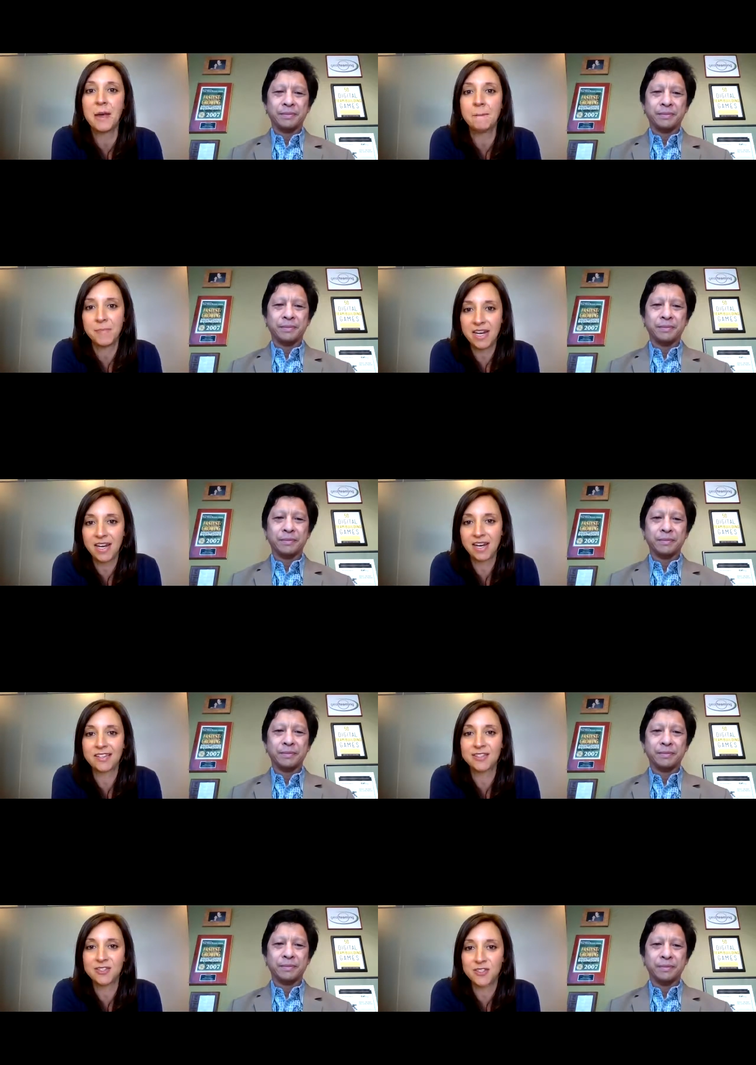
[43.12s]
Speaker 1: meetings
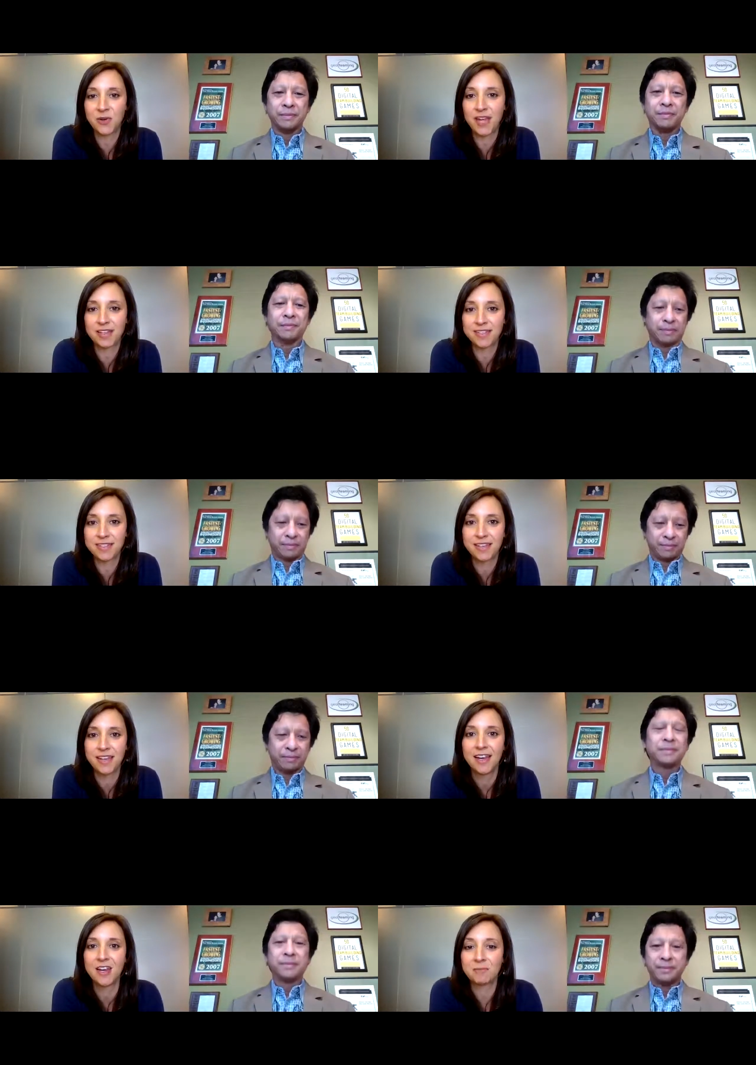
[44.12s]
and so that's
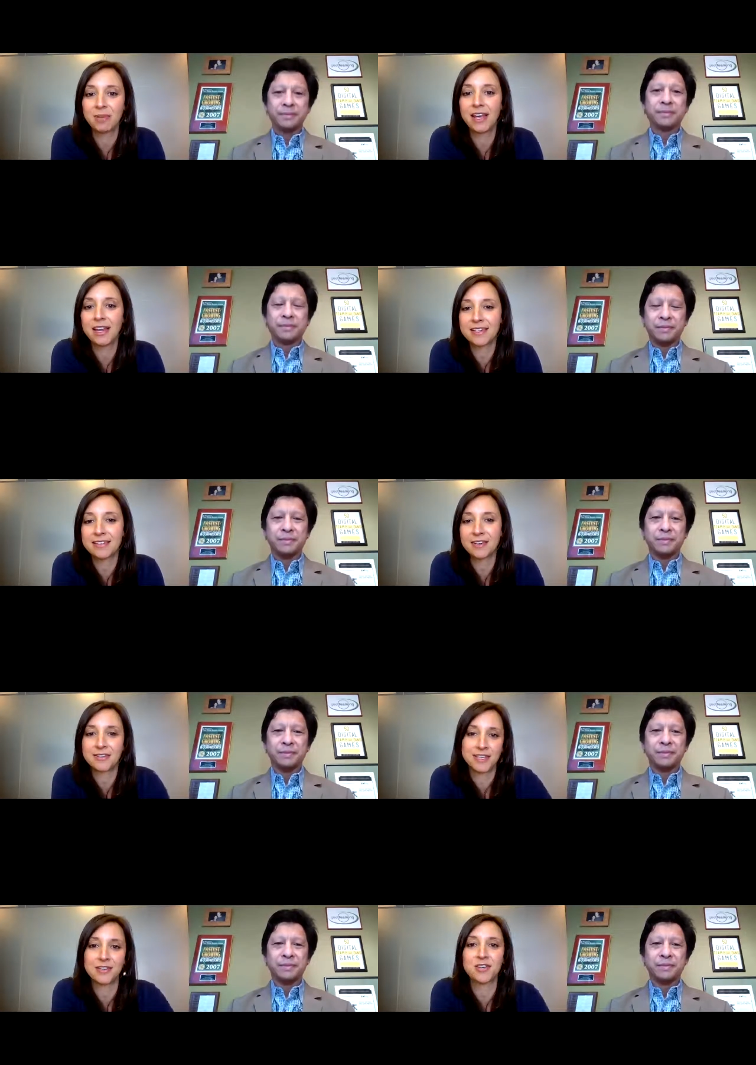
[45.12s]
planning the sales
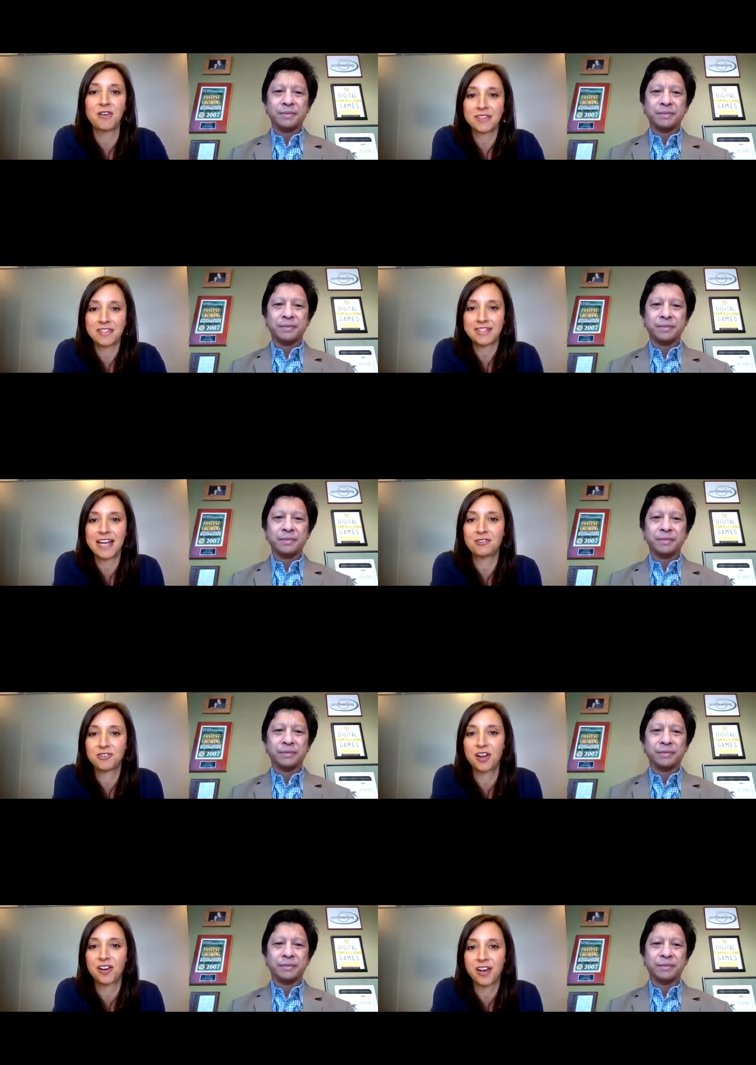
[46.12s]
conference is how
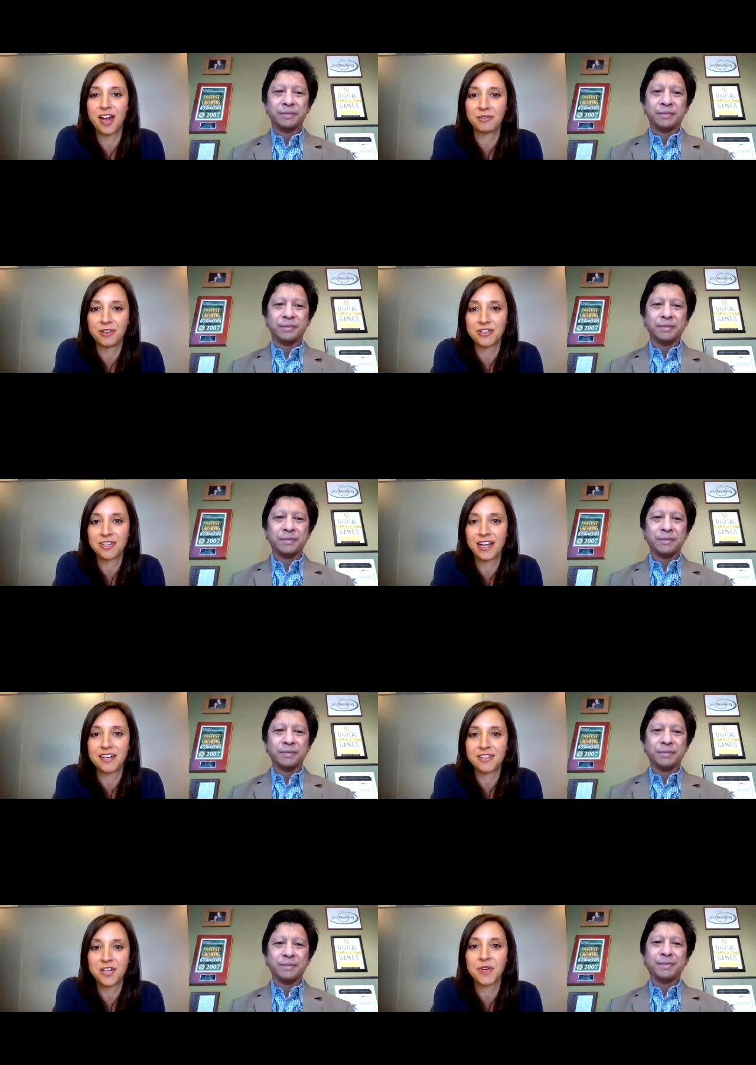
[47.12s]
john and i originally got
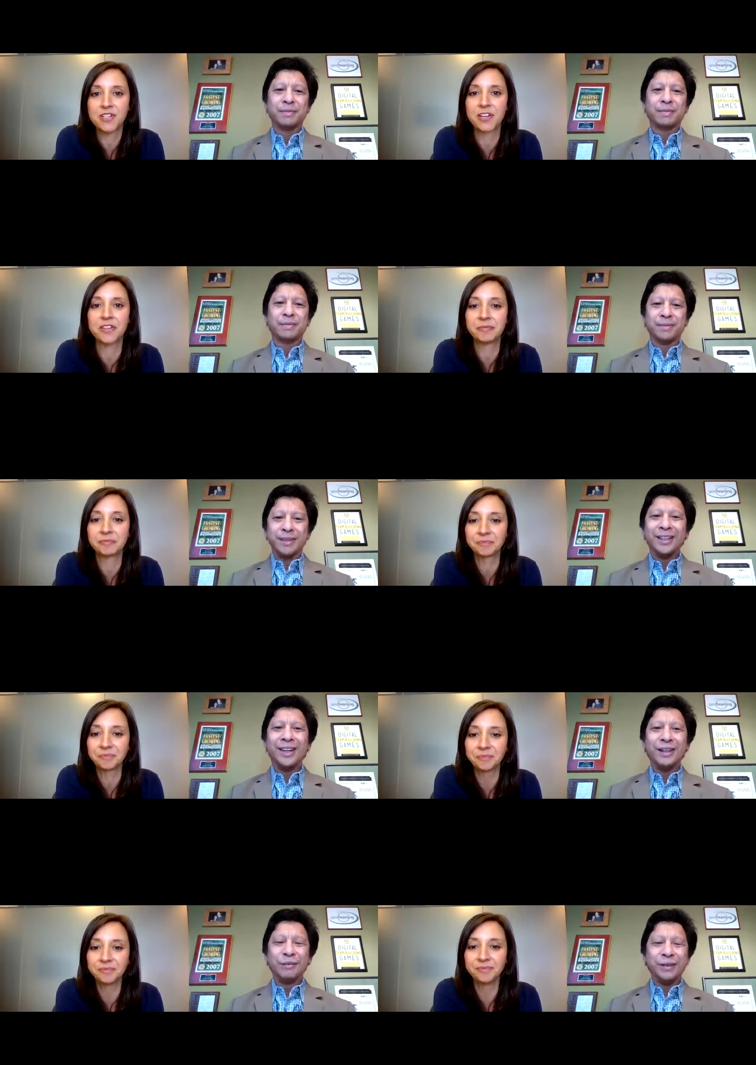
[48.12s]
to know each other
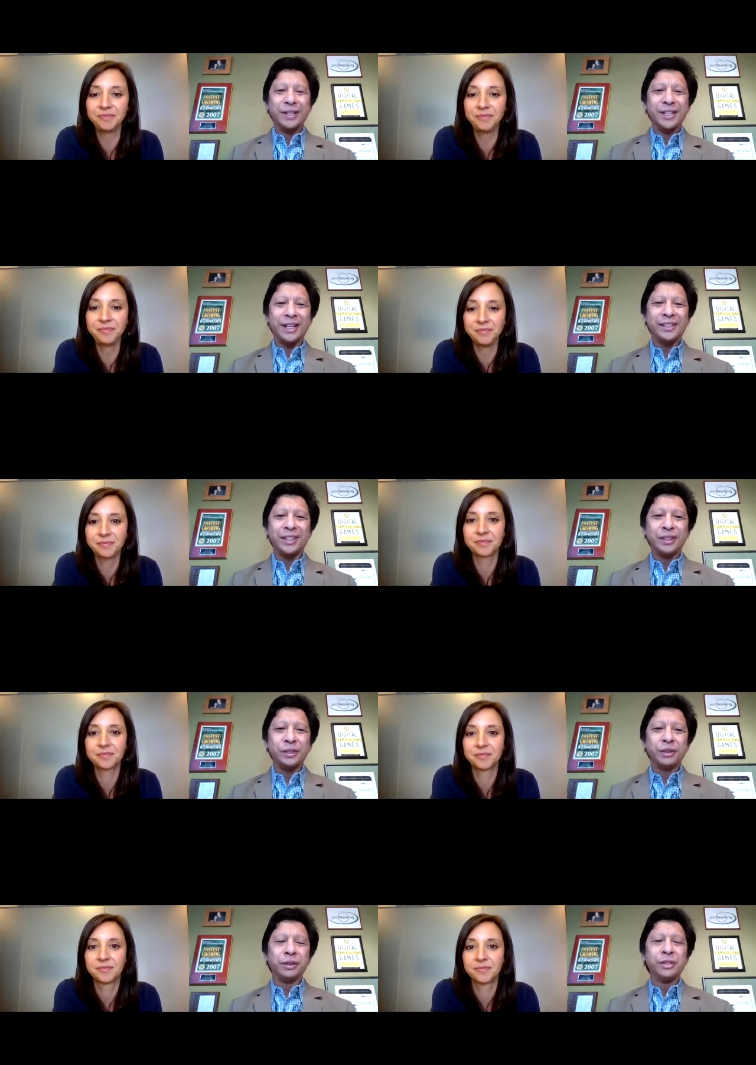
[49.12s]
Speaker 2: yeah fantastic and
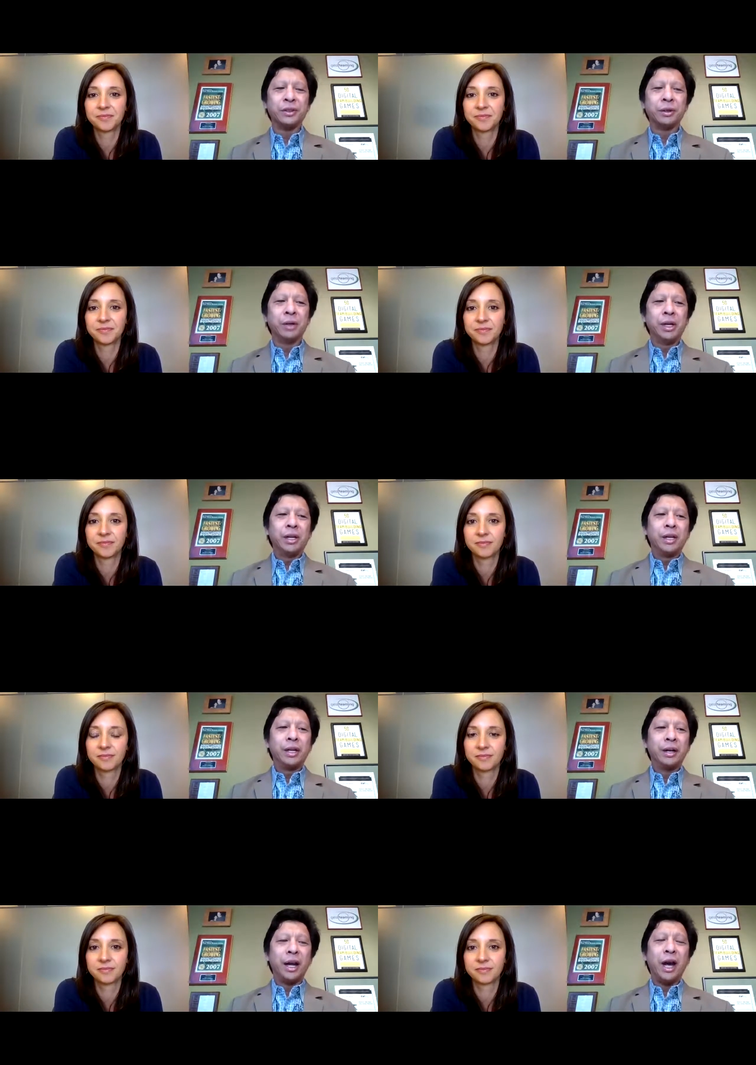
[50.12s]
too and so
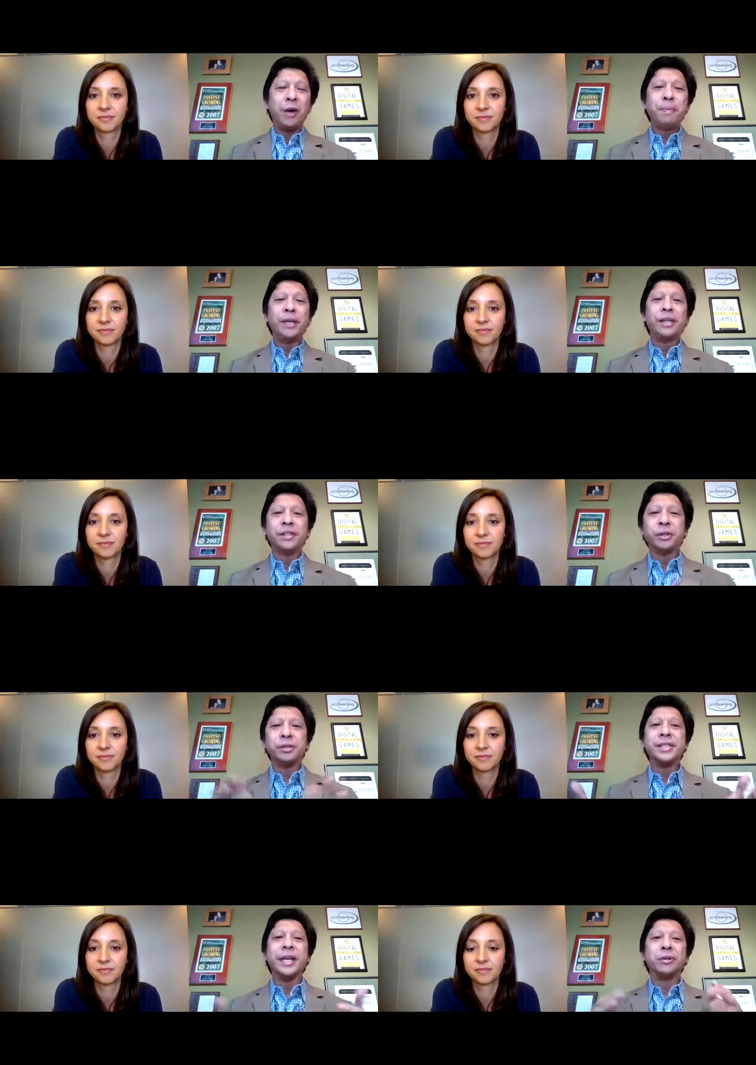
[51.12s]
uh, how big is your
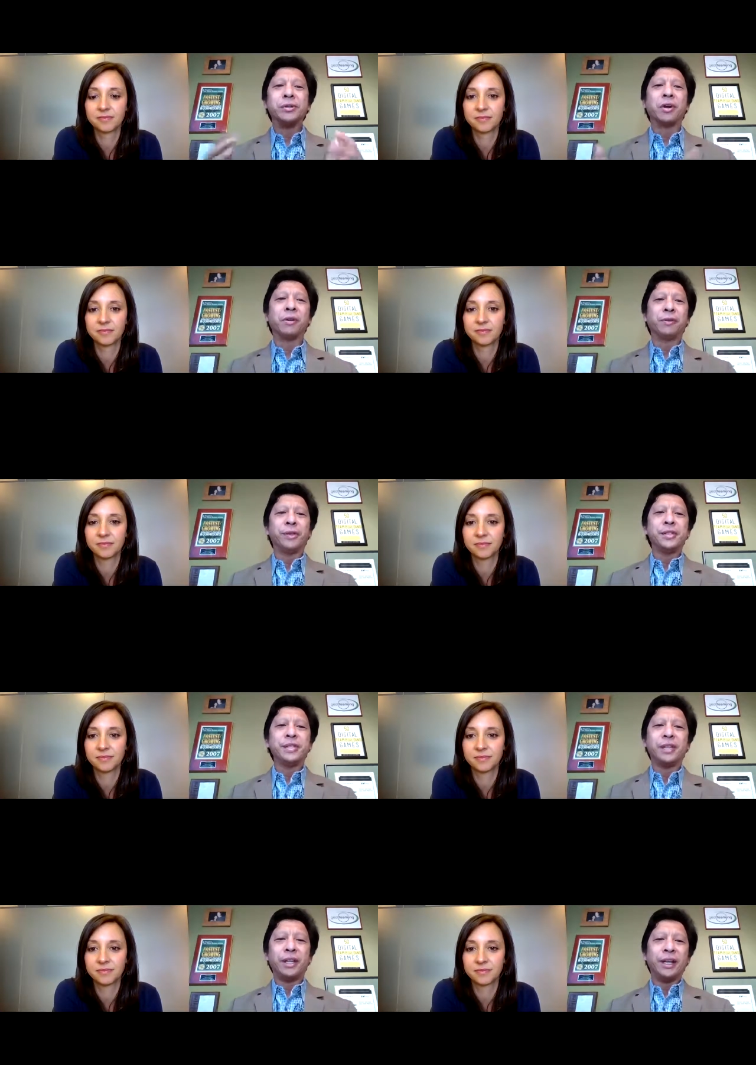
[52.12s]
sales
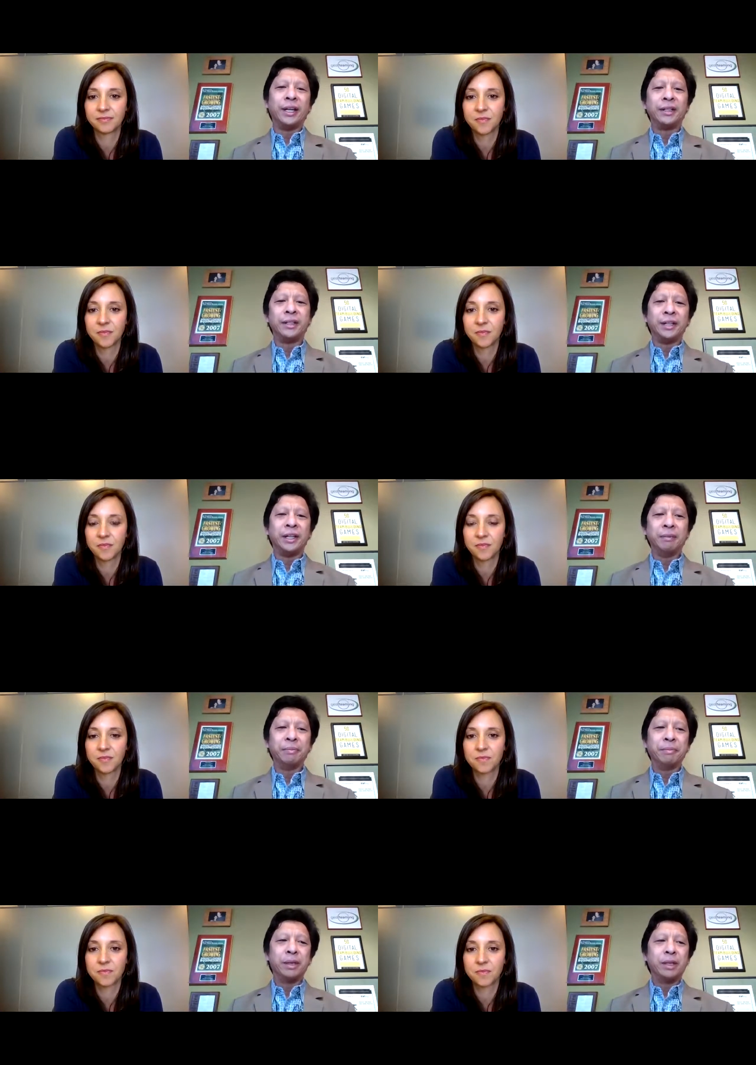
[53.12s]
conference and
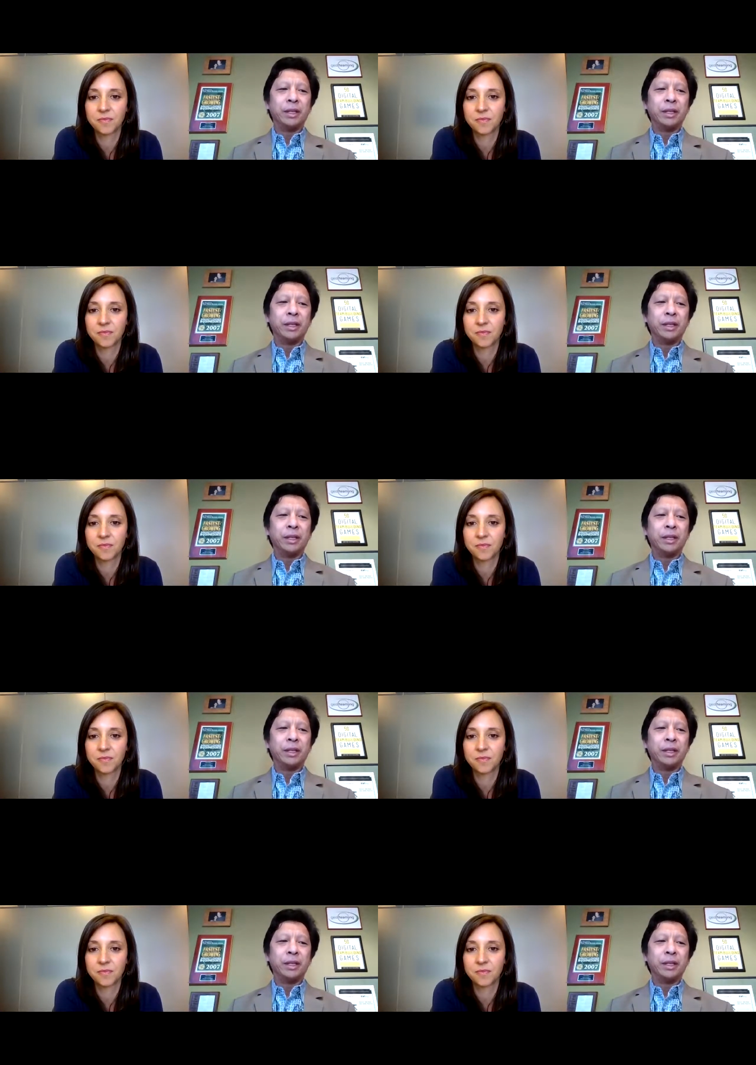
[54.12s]
um,